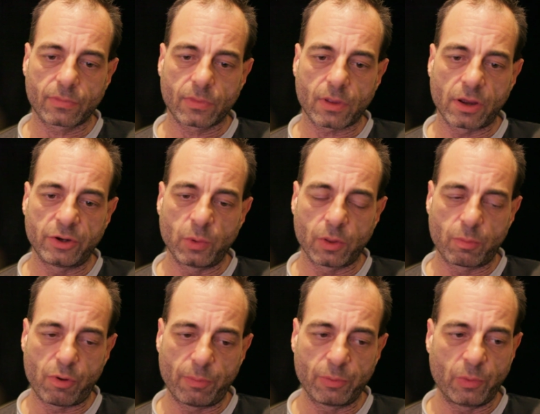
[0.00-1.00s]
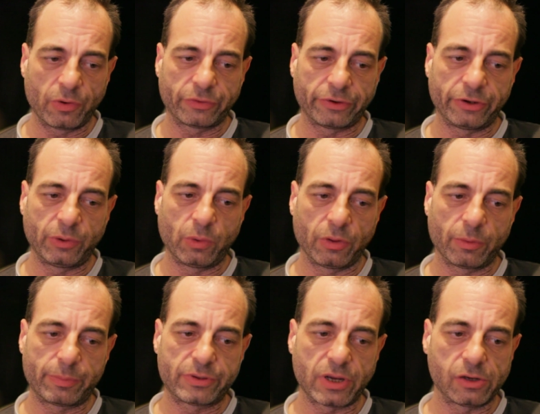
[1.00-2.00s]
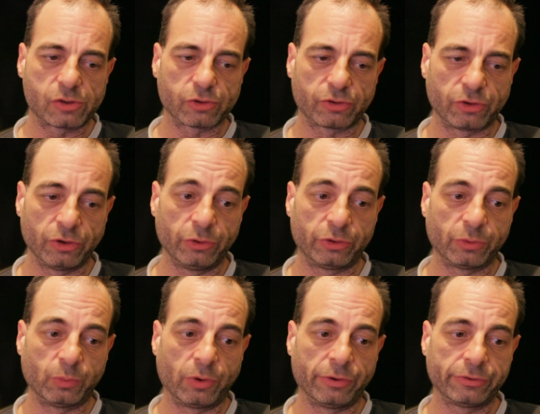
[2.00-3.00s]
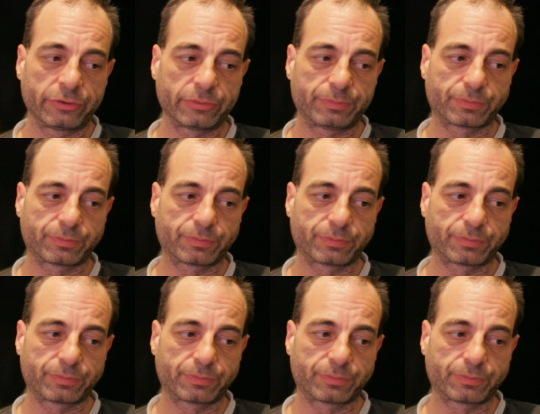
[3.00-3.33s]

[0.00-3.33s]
I knew what the problem was, and I knew what the potential solution was.